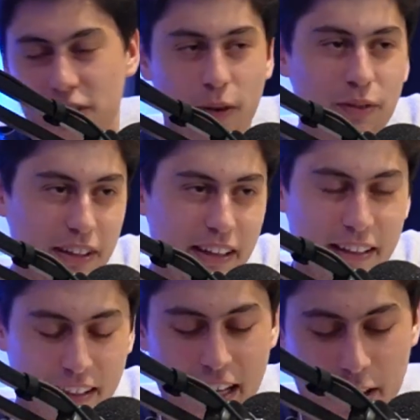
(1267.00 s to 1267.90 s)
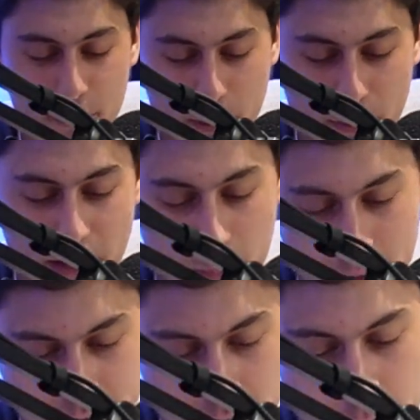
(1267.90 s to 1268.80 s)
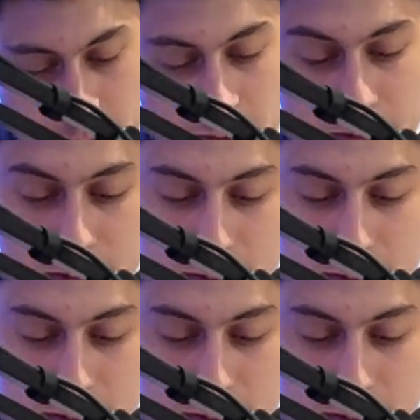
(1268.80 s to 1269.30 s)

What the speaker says: So obviously he has been playing a bit deeper.